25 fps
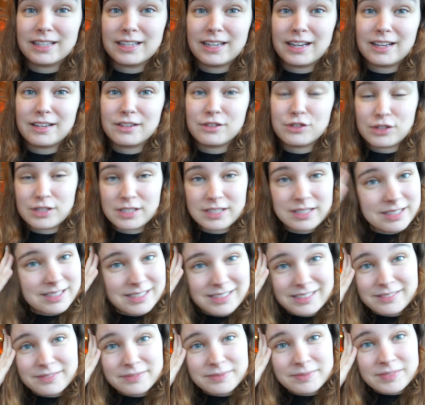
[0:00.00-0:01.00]
and I
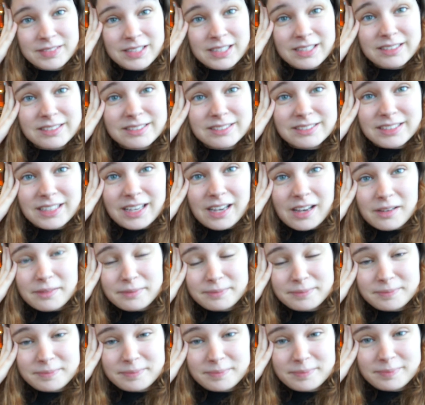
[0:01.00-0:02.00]
just yeah.
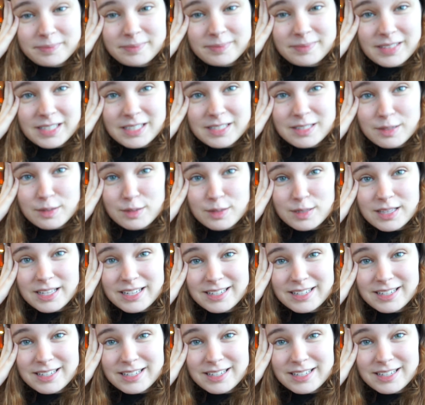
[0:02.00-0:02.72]
That's a,